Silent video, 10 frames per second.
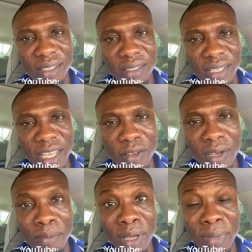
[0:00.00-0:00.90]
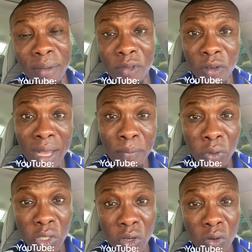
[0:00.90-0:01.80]
Thank you and bye-bye. You can
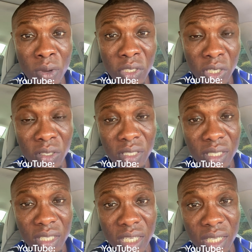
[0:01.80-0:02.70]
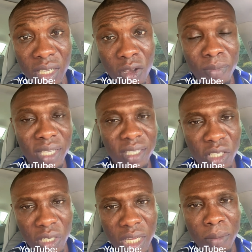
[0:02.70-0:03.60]
put your questions in the comment
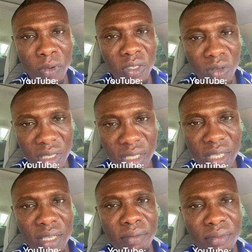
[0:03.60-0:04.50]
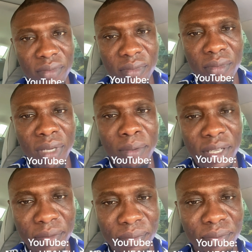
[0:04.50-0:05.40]
section. I'm going to answer them. Bye-bye.